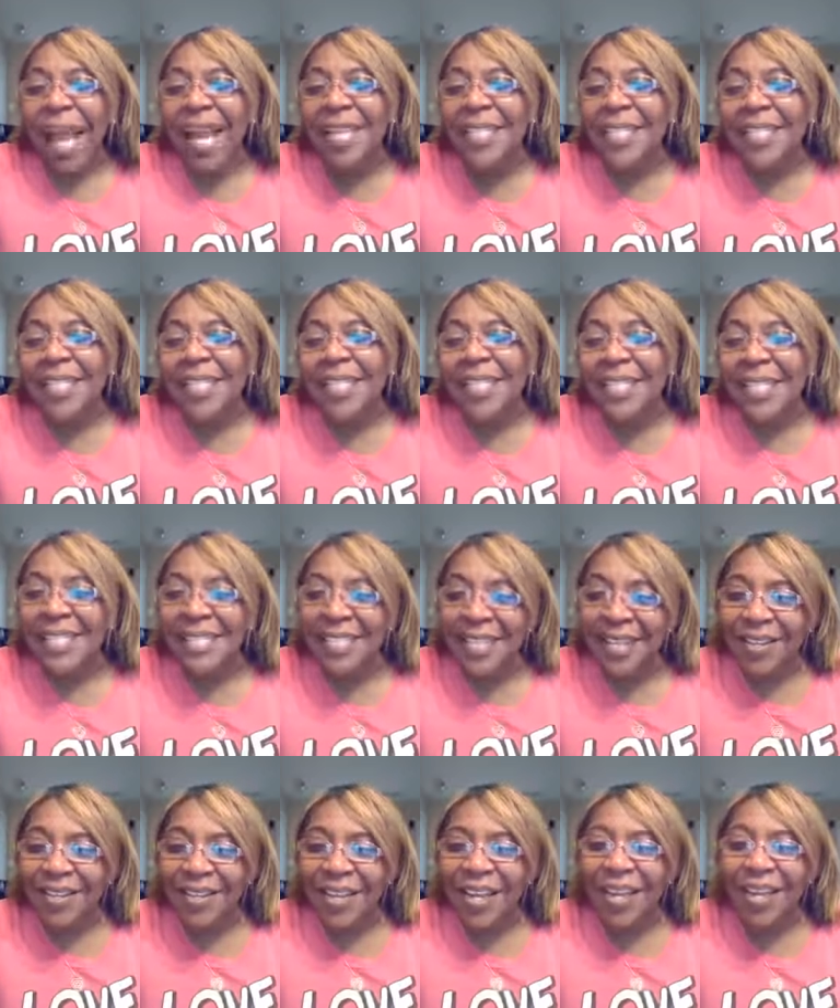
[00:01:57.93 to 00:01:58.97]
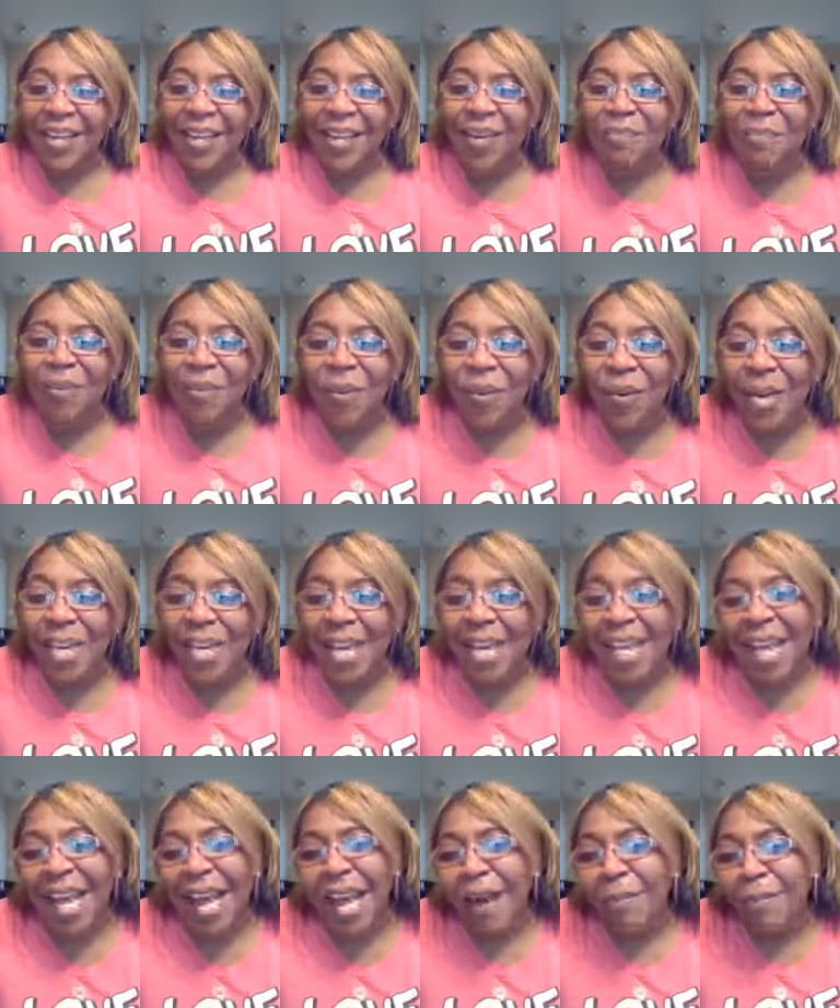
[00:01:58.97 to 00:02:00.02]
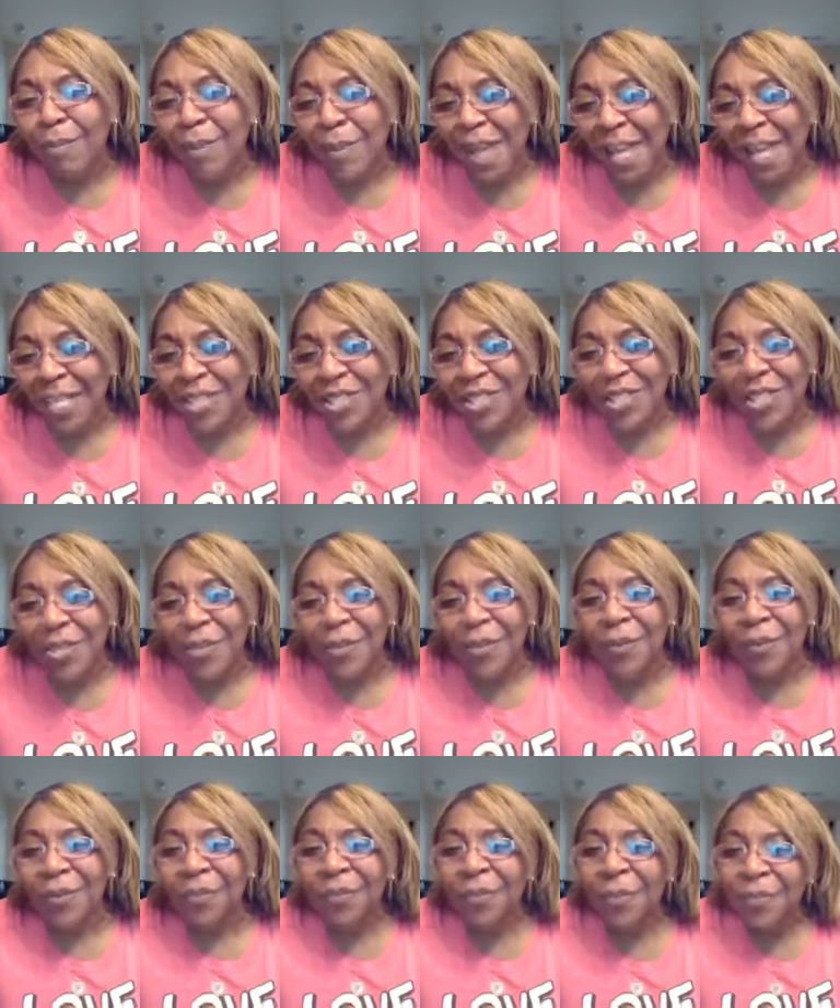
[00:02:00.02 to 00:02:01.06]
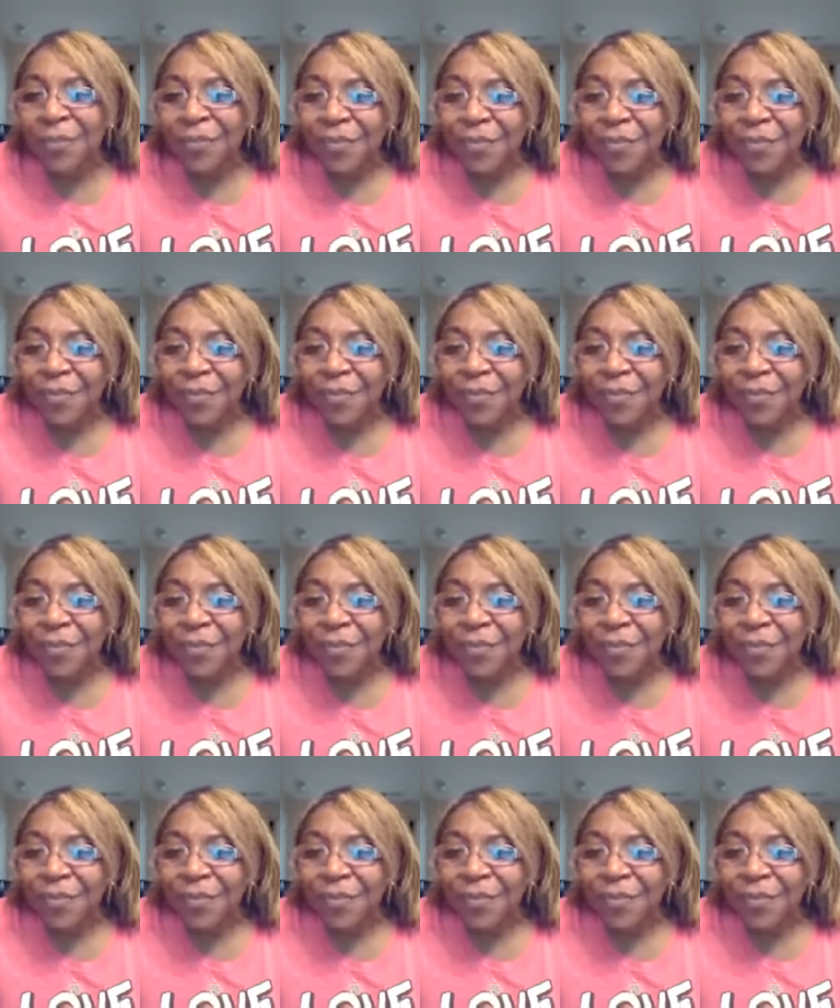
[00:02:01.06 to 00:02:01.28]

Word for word: Hey, Sister Cynthia, good morning. God bless you.